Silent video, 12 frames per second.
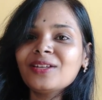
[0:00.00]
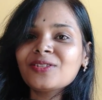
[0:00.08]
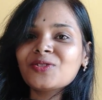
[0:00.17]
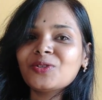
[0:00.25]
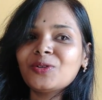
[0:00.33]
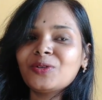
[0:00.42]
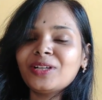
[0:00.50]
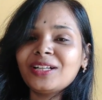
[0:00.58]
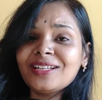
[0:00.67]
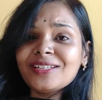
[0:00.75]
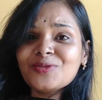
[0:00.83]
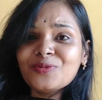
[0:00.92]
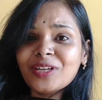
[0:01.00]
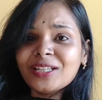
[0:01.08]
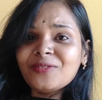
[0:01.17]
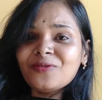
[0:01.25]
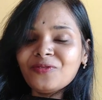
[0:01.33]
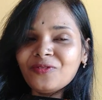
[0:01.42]
So it is
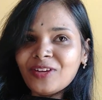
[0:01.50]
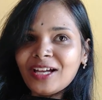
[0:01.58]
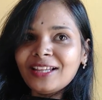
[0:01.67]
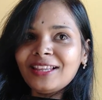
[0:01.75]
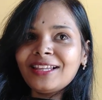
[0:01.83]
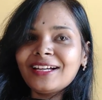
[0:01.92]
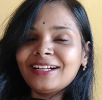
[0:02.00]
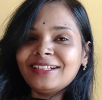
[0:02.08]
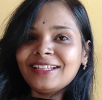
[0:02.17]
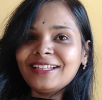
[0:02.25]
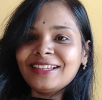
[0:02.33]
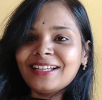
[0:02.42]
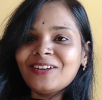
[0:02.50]
very well until